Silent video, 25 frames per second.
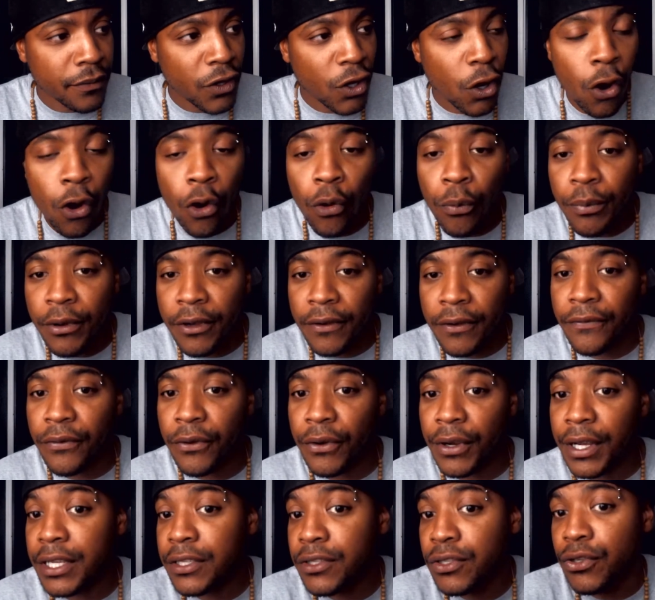hoping
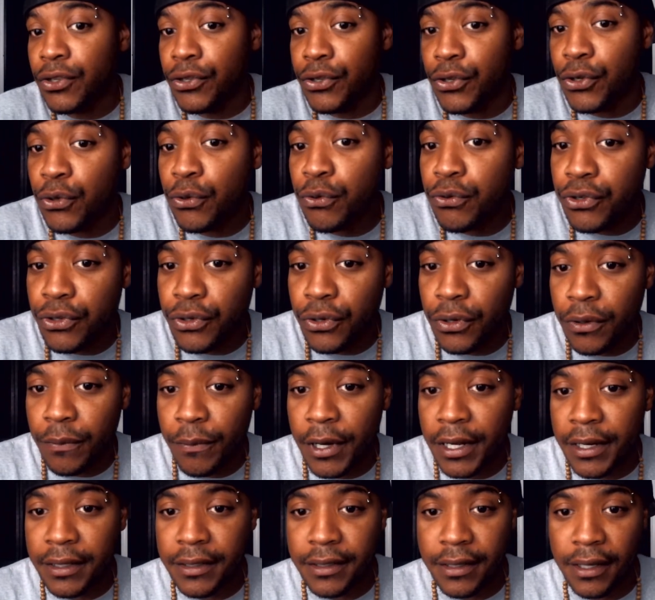for institutional
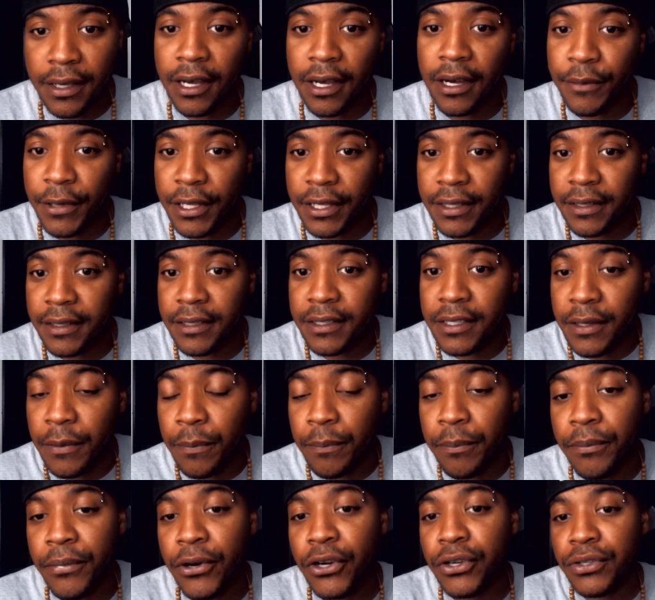money to come in to
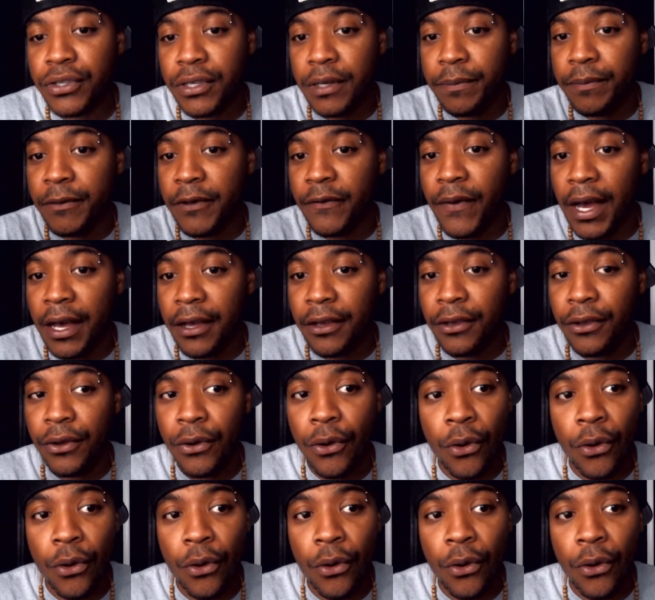push up the value,